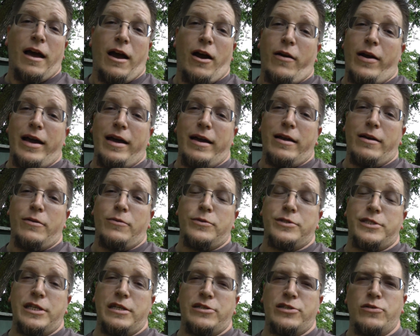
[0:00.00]
All right,
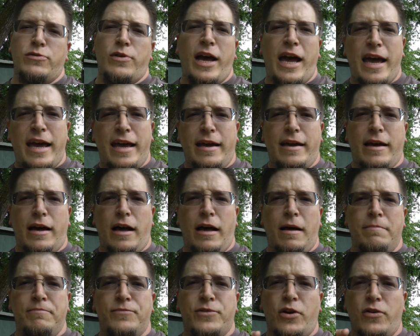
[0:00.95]
we'll see you soon. Hey,
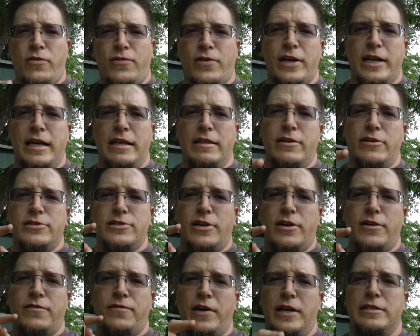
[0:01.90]
don't forget, there's
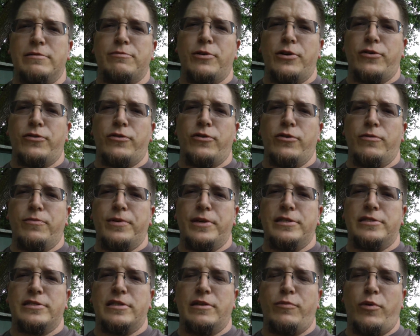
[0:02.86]
a Facebook group.
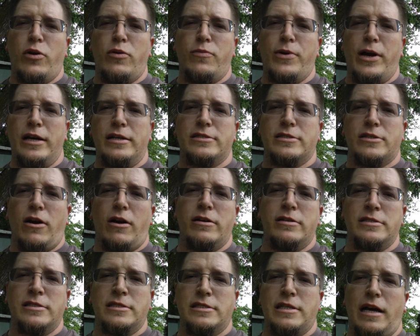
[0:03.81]
It's the
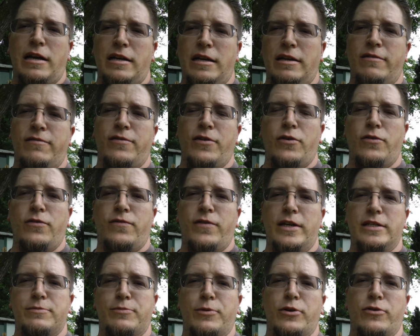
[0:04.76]
BroBryceGardens.info
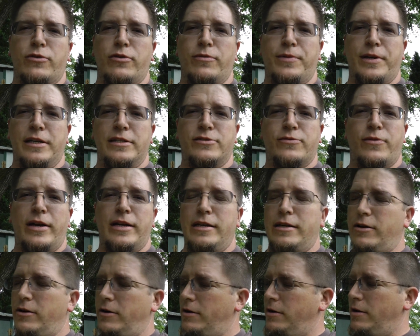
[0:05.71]
Facebook group, and it's right
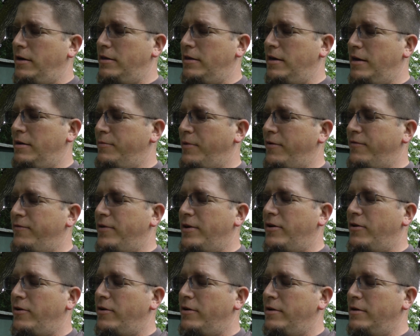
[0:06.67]
here on the end of my
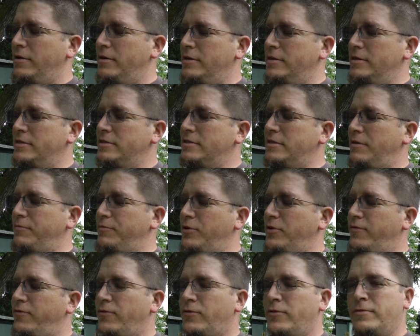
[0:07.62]
finger. Isn't that
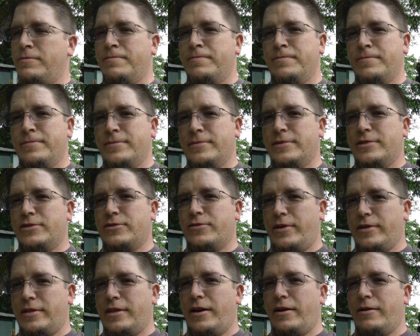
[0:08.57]
beautiful? It's
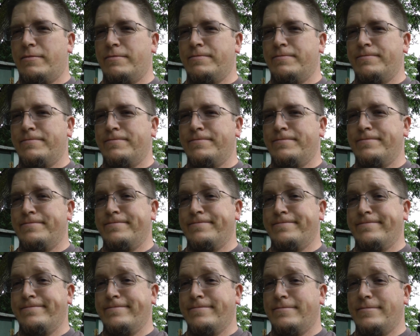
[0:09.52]
right there.
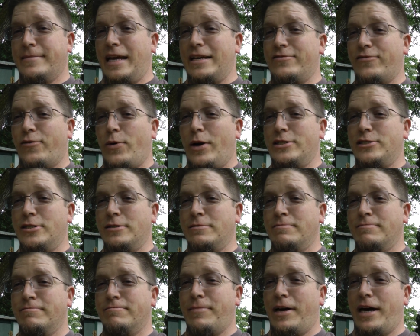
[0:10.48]
Thanks for watching.
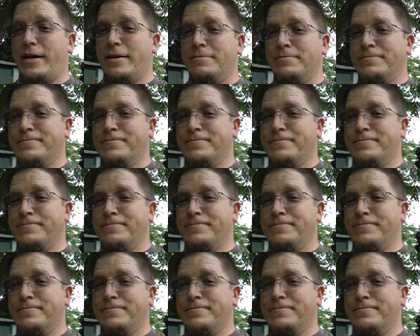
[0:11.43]
Bye.